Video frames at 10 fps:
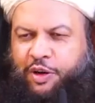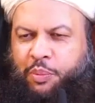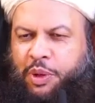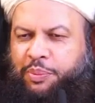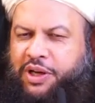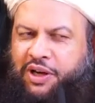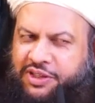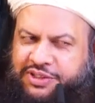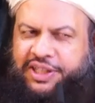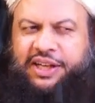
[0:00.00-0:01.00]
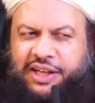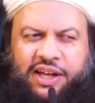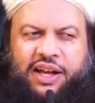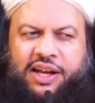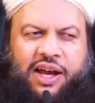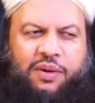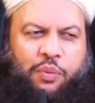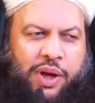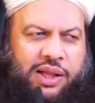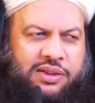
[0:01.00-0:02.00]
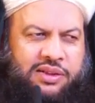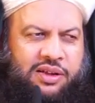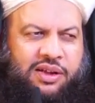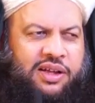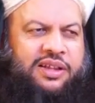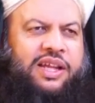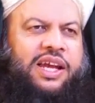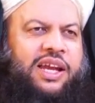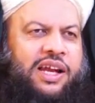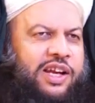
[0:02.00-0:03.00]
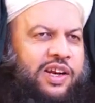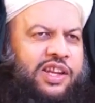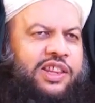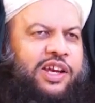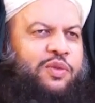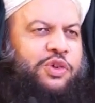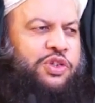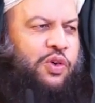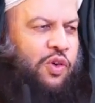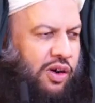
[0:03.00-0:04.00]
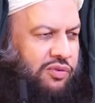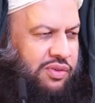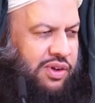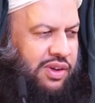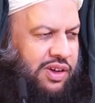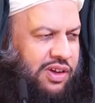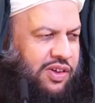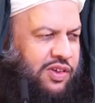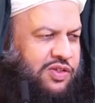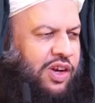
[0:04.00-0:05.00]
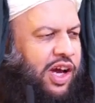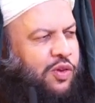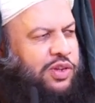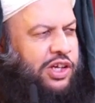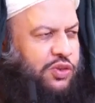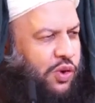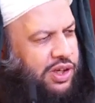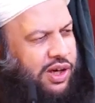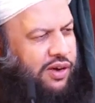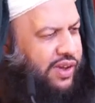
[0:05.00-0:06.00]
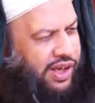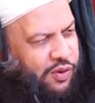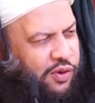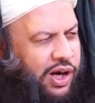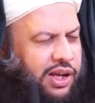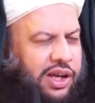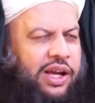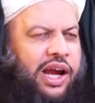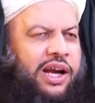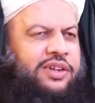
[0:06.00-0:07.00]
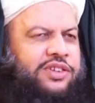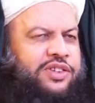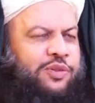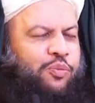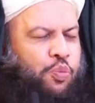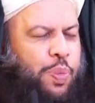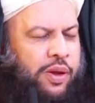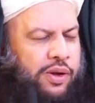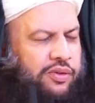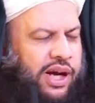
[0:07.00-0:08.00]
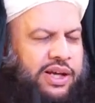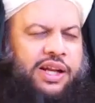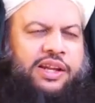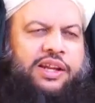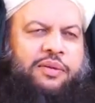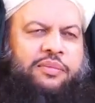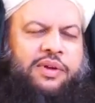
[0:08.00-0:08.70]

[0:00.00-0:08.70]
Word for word: But because they, they did, did not have wealth, they had nothing to show off. So now they're showing off, they already had this trait in them.